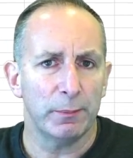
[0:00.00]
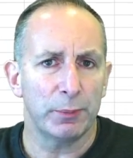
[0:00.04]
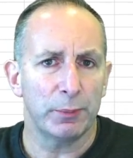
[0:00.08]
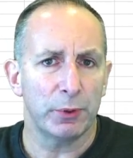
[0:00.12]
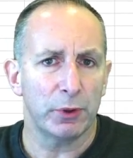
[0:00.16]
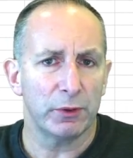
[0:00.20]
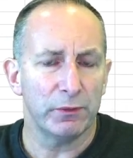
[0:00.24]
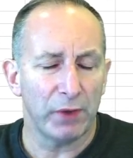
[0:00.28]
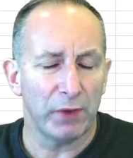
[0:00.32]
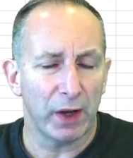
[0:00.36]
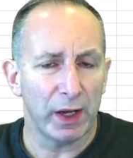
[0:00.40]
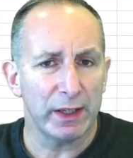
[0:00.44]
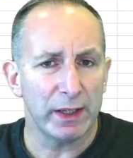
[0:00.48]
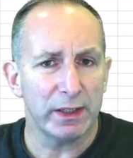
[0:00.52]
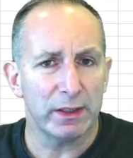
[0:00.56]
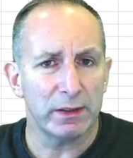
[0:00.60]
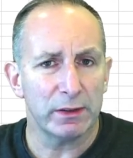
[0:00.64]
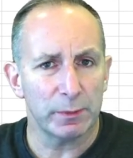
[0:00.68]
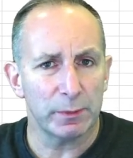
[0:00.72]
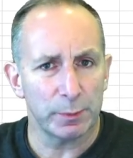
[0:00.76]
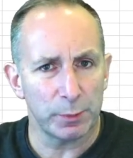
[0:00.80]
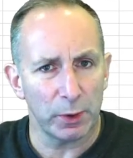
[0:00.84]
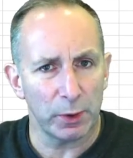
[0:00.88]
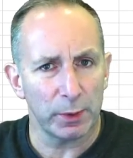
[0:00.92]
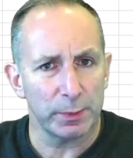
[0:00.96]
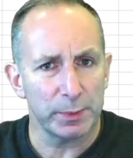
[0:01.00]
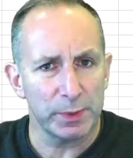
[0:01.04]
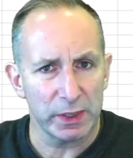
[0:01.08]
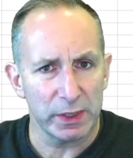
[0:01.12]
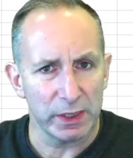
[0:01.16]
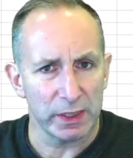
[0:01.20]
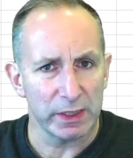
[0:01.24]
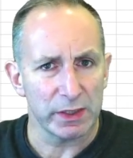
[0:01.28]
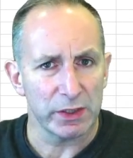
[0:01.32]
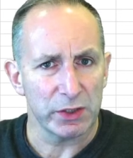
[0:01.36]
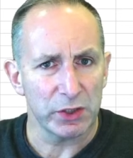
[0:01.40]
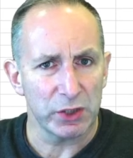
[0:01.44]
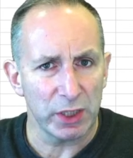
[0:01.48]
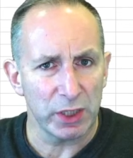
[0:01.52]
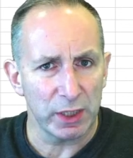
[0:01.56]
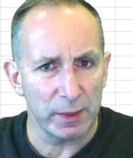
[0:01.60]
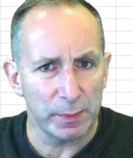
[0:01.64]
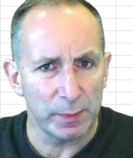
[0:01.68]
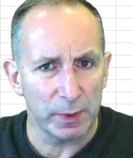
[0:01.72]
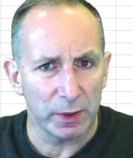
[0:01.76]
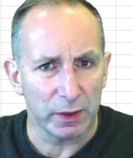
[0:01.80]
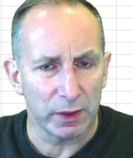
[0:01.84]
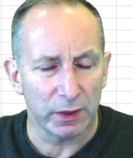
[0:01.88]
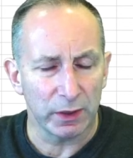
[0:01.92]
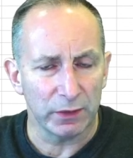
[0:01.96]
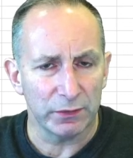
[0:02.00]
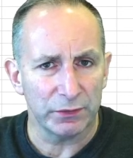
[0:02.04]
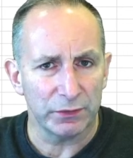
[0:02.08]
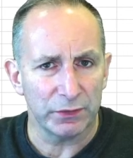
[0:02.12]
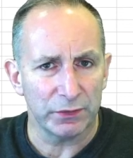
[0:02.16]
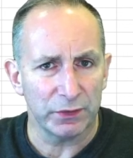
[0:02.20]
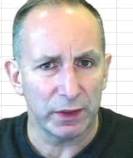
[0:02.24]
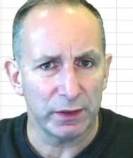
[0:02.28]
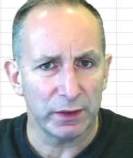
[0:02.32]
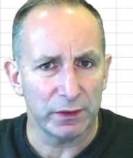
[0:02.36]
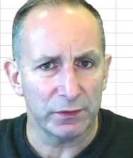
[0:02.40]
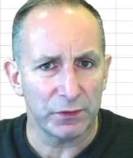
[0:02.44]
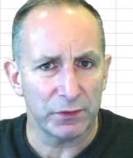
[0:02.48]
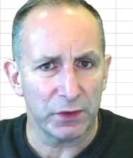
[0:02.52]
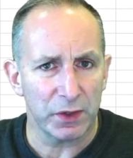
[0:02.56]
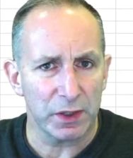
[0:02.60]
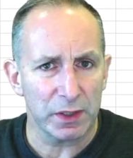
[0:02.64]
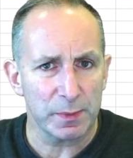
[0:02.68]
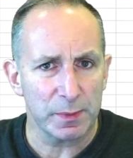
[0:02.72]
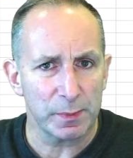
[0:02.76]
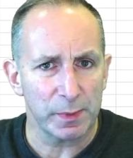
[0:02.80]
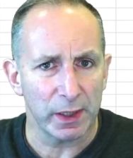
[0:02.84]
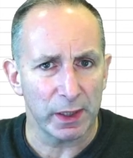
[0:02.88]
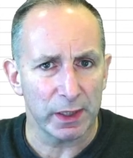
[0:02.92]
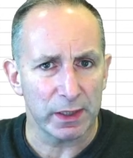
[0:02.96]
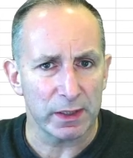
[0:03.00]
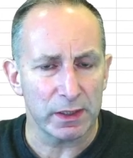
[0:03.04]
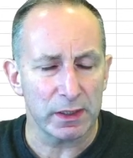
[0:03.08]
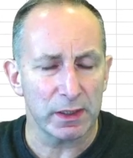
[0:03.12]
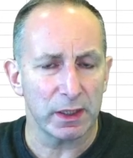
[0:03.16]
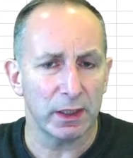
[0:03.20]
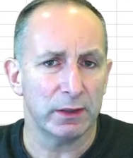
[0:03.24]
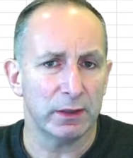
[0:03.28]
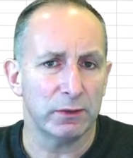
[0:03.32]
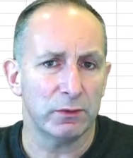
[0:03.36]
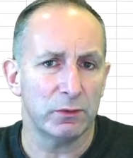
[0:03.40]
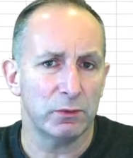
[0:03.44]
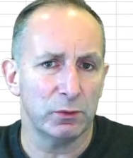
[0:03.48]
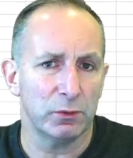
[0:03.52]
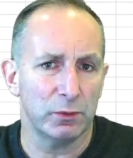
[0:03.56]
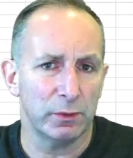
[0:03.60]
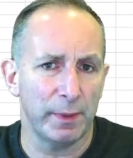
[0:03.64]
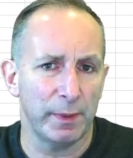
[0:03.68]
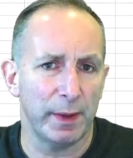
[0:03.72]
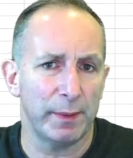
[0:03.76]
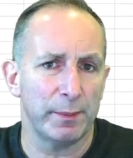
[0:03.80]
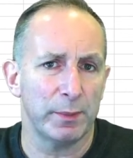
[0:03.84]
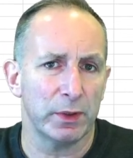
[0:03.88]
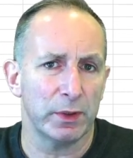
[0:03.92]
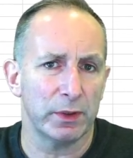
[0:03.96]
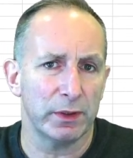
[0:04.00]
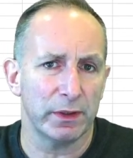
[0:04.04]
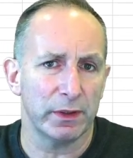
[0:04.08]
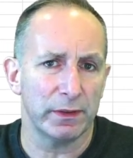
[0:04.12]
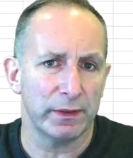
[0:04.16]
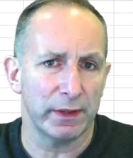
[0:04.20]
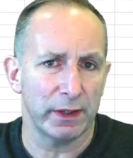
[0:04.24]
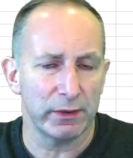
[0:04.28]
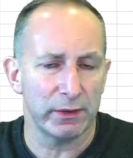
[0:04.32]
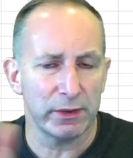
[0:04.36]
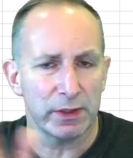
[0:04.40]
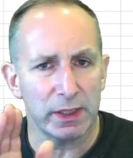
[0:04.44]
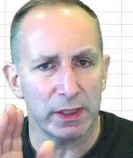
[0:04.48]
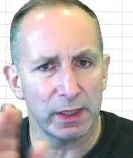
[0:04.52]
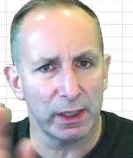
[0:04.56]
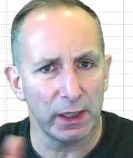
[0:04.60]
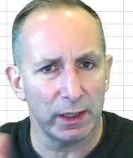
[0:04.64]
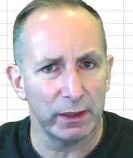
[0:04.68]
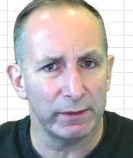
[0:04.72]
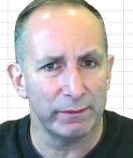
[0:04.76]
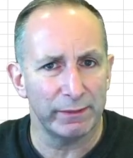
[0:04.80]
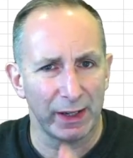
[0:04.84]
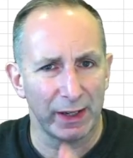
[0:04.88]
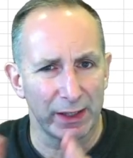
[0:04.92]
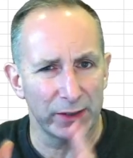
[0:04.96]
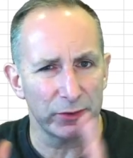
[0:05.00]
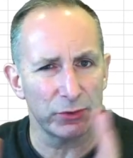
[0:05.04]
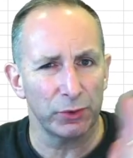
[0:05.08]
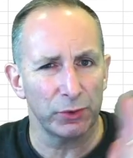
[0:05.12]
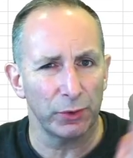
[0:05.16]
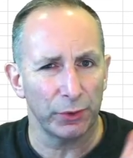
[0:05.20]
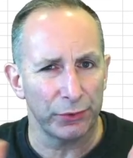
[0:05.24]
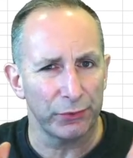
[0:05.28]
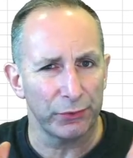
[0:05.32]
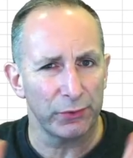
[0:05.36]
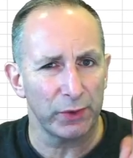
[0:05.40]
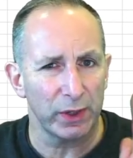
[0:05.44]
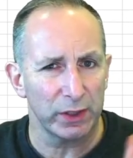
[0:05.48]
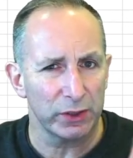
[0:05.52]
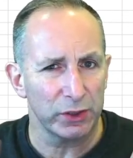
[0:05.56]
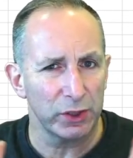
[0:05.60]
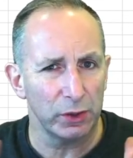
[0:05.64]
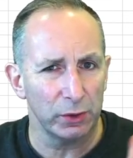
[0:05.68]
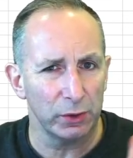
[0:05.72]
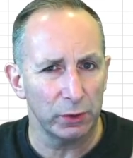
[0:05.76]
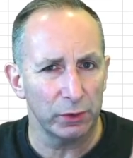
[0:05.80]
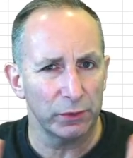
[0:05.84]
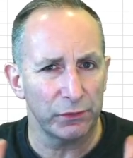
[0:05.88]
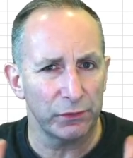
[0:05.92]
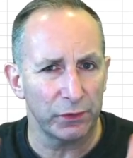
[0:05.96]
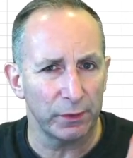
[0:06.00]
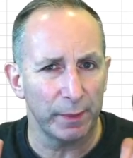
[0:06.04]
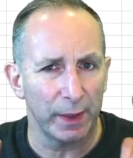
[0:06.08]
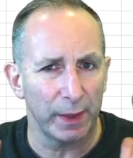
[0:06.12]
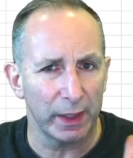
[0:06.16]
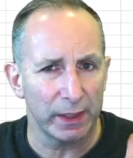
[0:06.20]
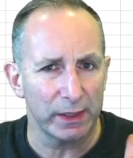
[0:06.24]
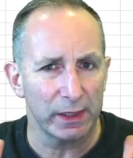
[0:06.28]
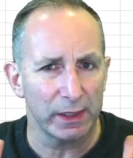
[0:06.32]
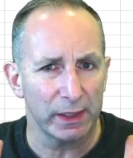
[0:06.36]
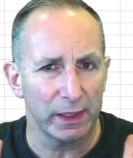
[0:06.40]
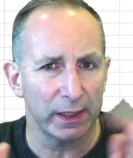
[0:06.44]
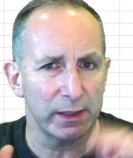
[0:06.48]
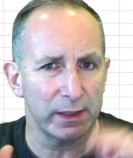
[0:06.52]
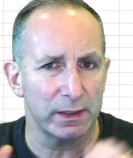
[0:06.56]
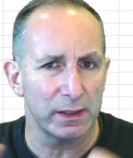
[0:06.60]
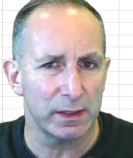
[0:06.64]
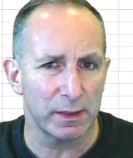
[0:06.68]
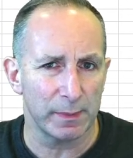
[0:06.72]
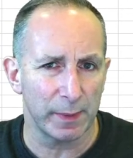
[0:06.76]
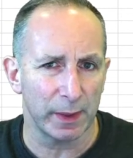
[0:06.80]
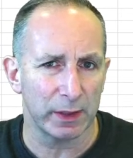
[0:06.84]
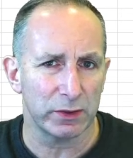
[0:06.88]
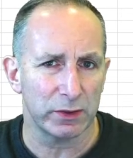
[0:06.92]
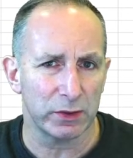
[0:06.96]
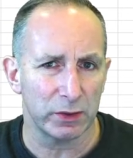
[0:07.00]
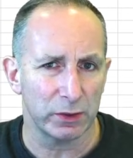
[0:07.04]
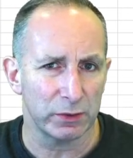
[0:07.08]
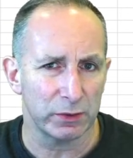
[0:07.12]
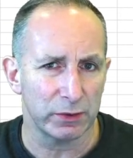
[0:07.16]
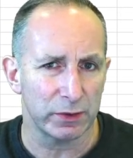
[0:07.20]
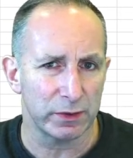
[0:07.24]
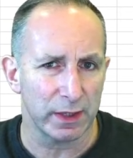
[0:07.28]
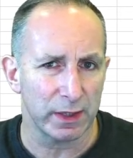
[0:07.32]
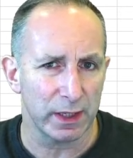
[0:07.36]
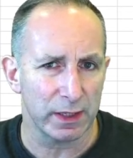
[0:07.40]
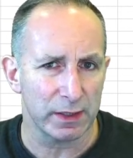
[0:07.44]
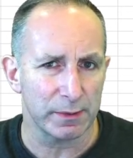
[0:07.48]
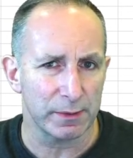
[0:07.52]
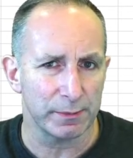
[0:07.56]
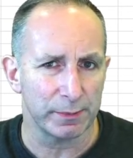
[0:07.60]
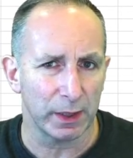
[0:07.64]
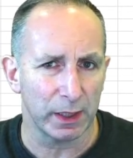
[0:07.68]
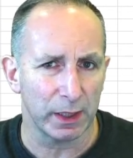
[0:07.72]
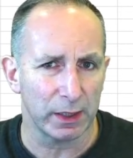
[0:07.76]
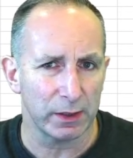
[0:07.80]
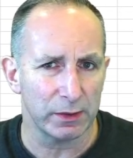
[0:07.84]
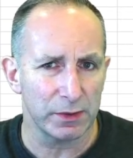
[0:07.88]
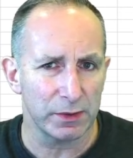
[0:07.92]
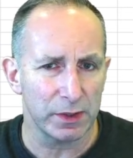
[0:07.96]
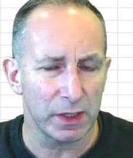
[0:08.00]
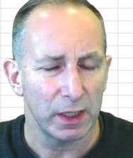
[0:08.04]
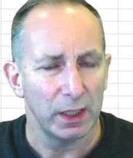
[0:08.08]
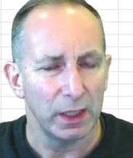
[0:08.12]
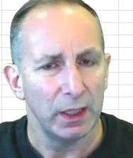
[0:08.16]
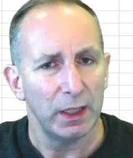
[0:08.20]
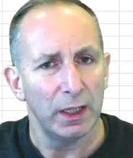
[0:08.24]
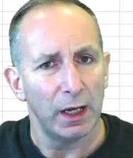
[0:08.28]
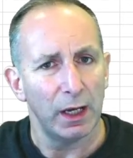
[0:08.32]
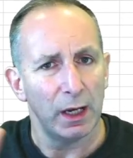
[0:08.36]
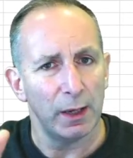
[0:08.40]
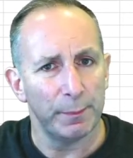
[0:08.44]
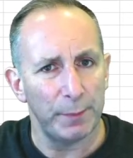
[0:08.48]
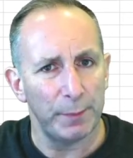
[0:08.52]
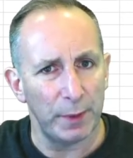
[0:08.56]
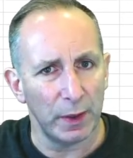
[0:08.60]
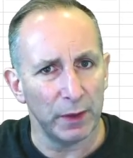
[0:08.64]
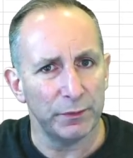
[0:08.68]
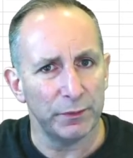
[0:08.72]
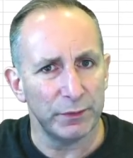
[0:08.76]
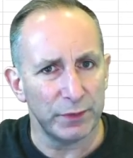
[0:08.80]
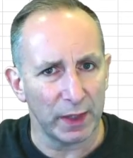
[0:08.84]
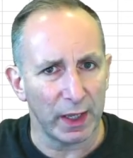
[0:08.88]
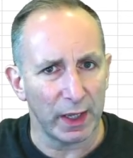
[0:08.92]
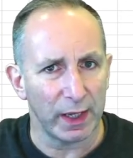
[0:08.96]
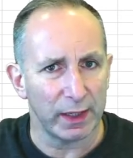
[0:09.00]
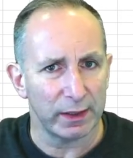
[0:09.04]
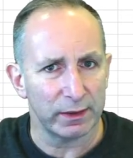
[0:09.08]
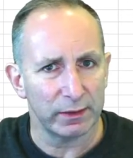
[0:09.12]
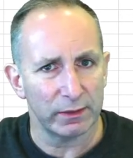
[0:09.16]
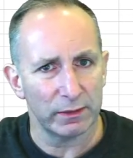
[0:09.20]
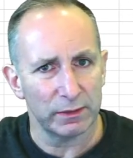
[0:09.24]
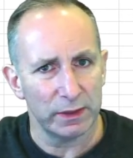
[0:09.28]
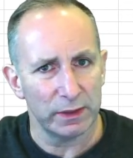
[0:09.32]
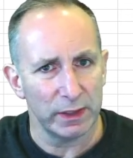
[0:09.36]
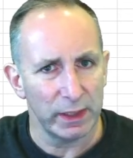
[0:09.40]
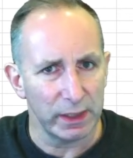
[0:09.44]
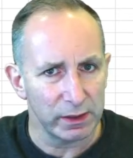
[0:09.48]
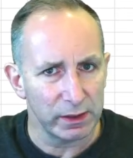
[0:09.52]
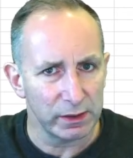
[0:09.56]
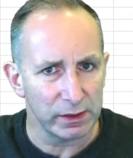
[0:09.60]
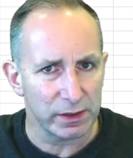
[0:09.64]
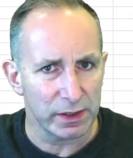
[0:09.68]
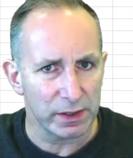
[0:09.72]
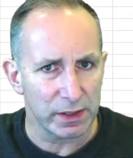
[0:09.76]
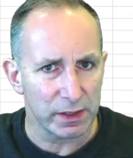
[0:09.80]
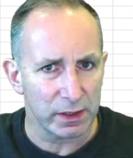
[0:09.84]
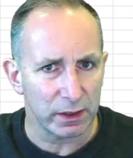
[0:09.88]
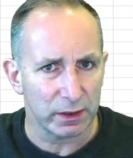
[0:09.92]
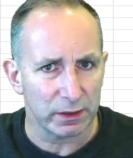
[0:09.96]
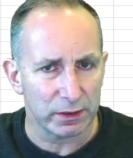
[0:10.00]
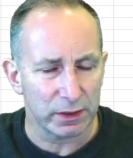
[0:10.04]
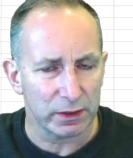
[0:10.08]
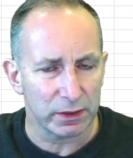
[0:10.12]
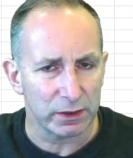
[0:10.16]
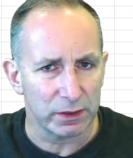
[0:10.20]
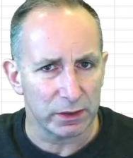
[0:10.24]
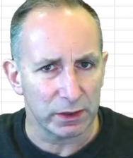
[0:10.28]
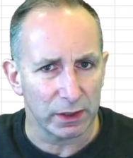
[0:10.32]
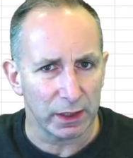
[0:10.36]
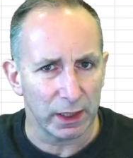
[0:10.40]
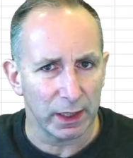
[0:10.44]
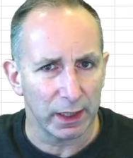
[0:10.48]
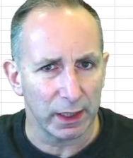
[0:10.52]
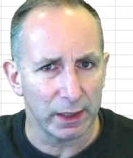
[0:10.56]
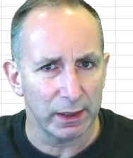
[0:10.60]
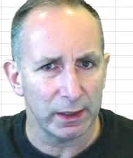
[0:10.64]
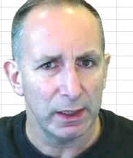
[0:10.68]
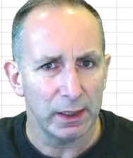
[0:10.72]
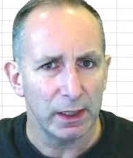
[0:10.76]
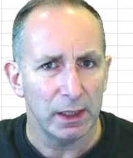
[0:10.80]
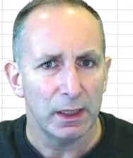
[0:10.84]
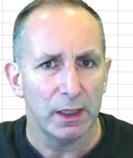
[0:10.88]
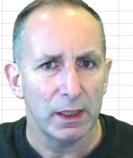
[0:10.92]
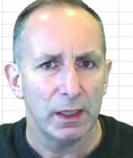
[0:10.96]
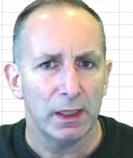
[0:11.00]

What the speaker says: provided the property is cheap enough in the first place. And remember that there is a kind of natural threshold for buy to let. It's about £200,000. Above that, yields start to decline.